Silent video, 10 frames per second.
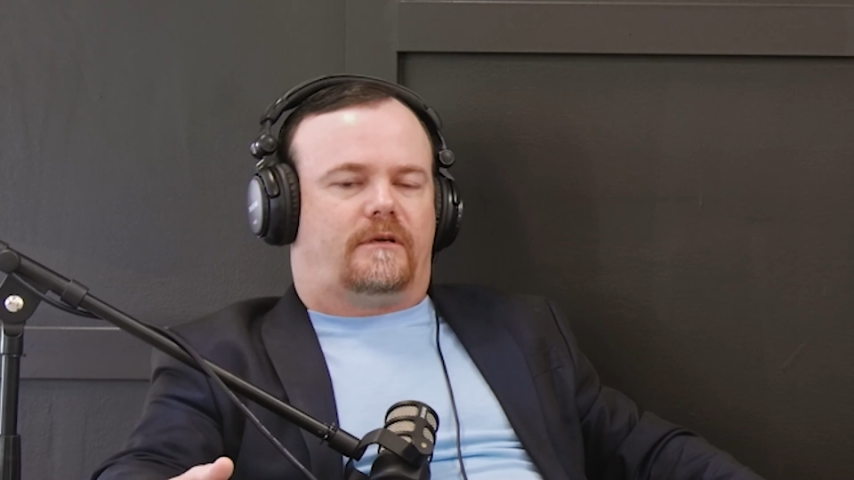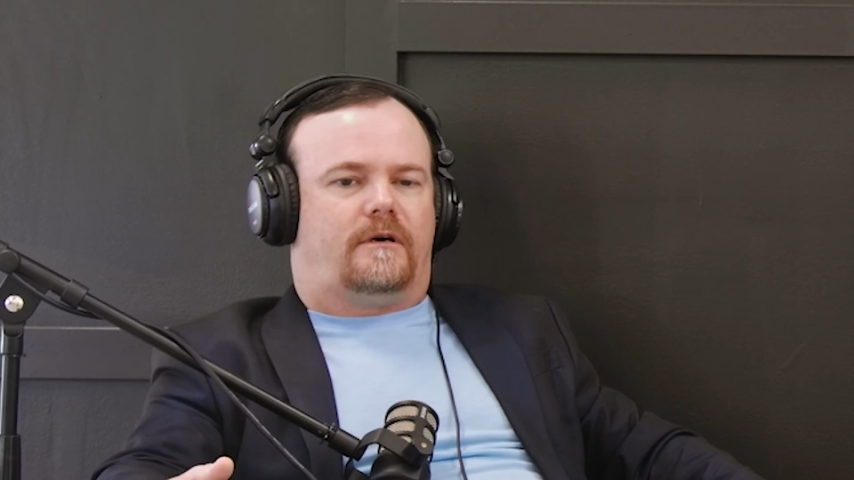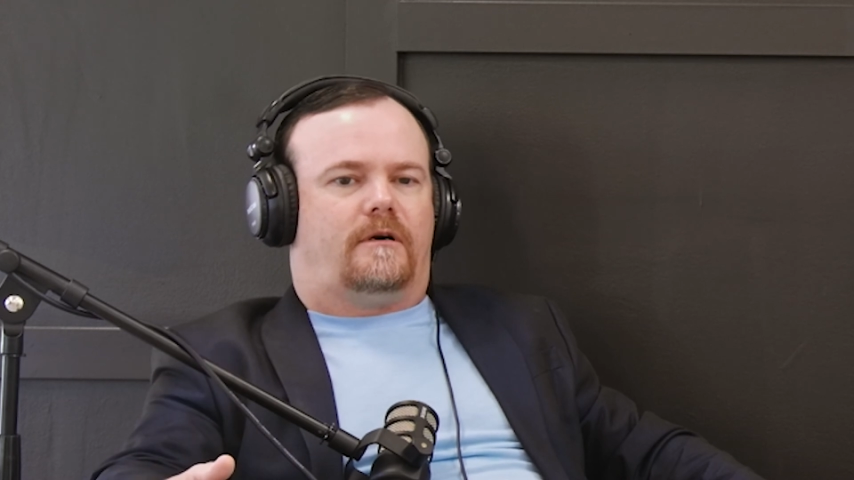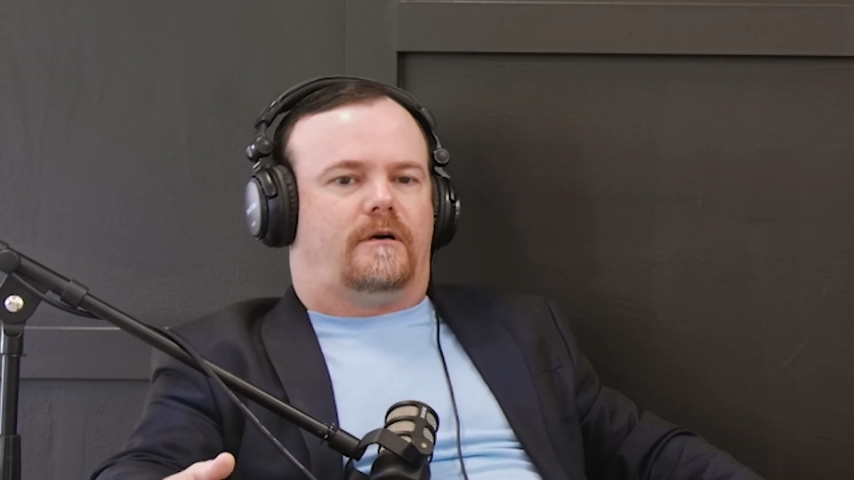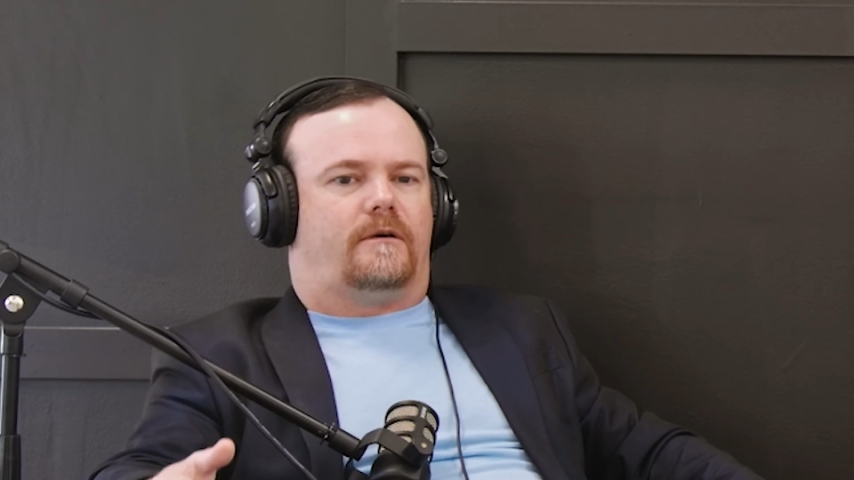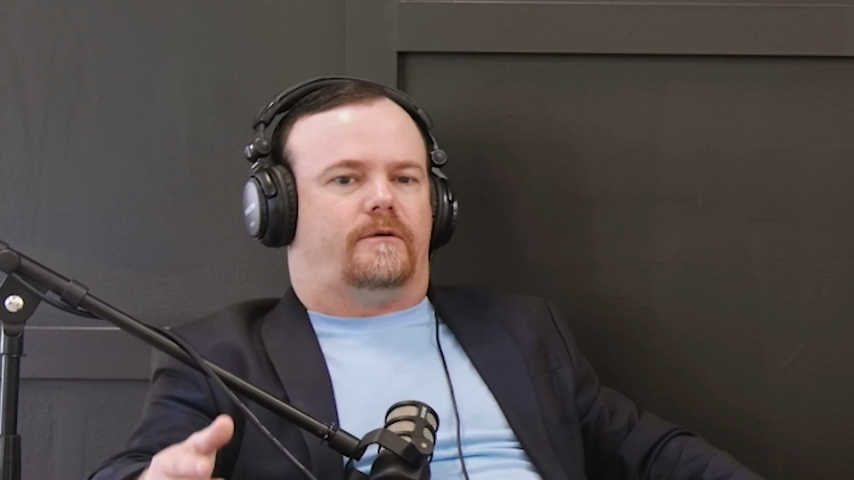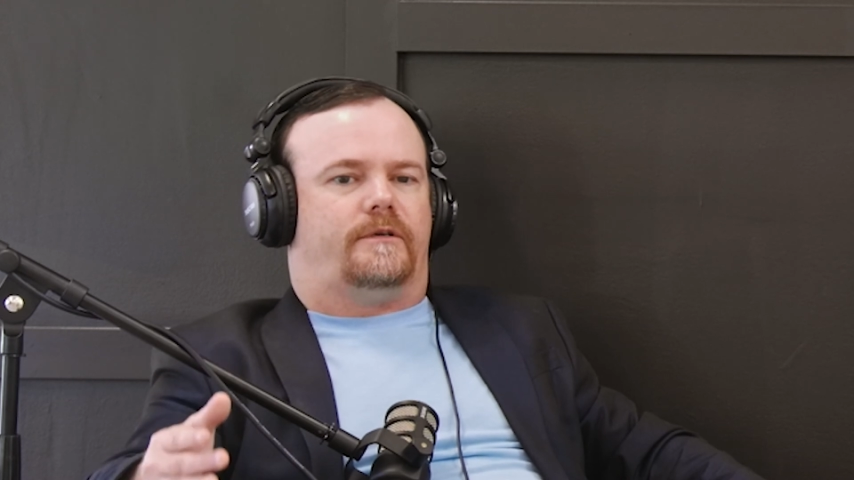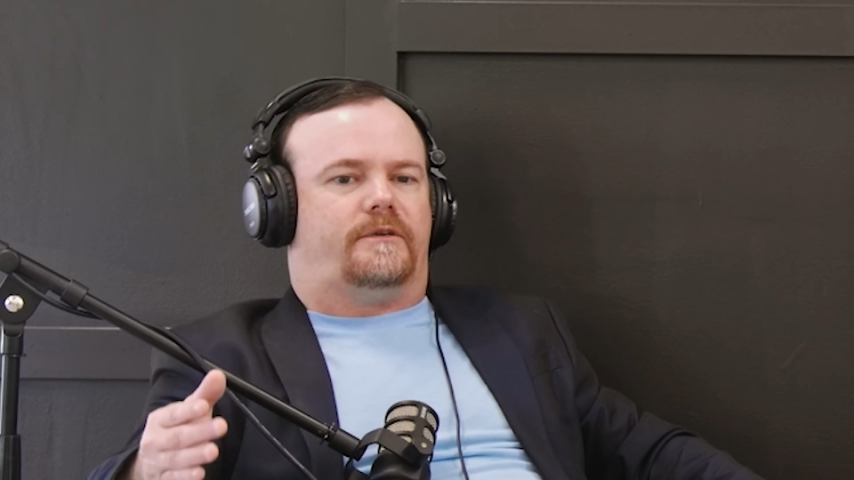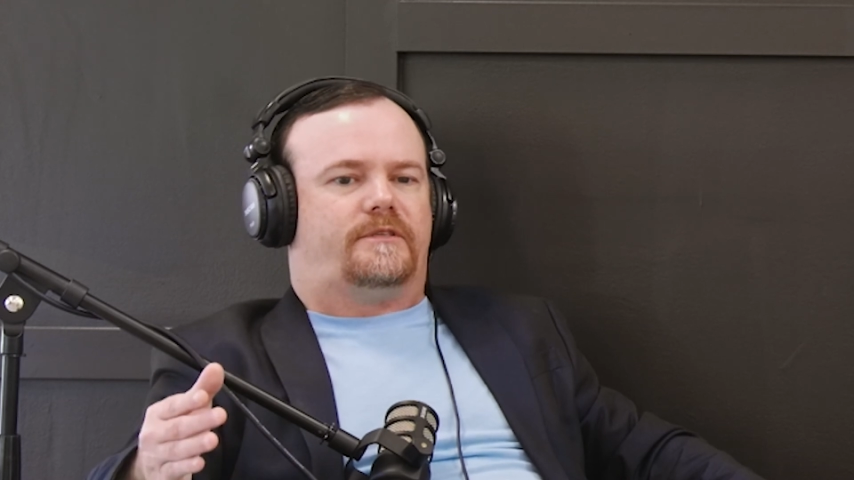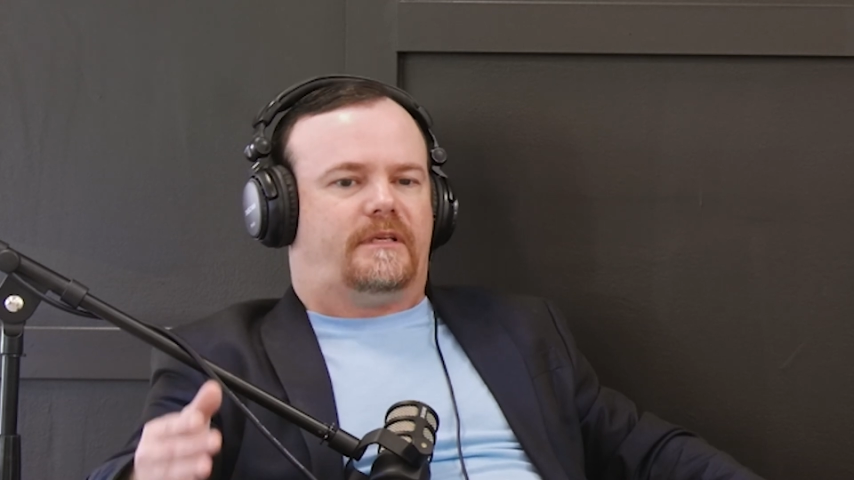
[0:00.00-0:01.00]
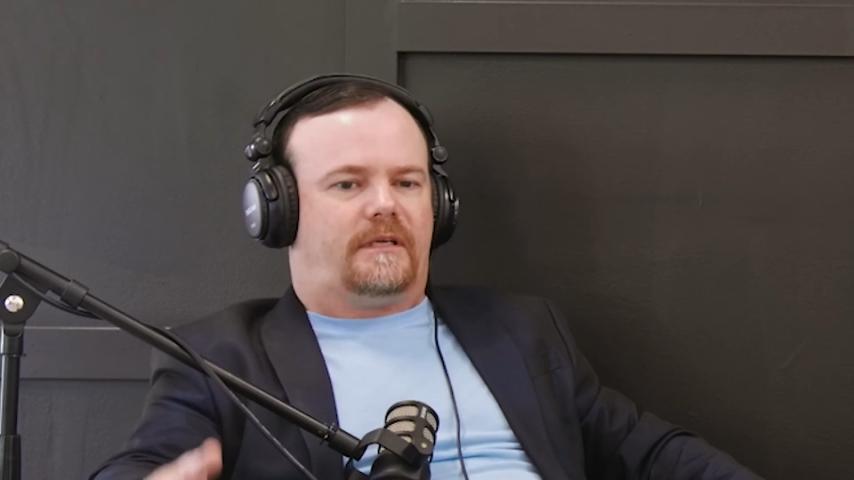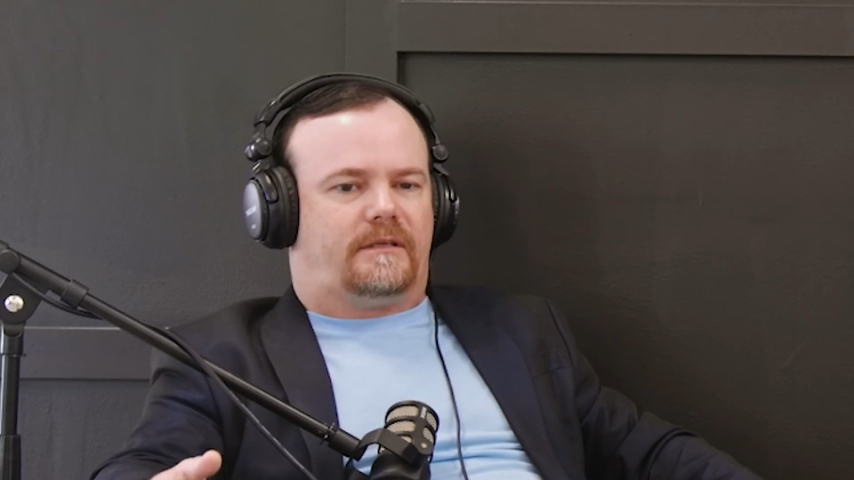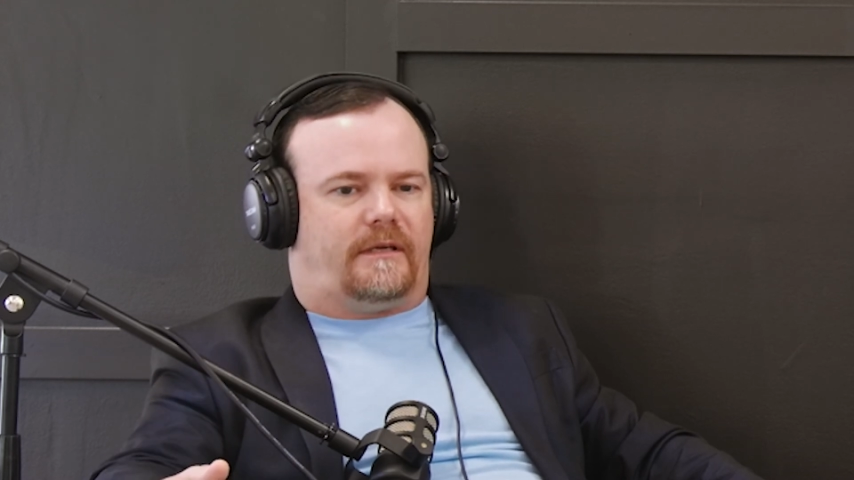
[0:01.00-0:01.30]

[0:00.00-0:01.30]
car or you're sitting at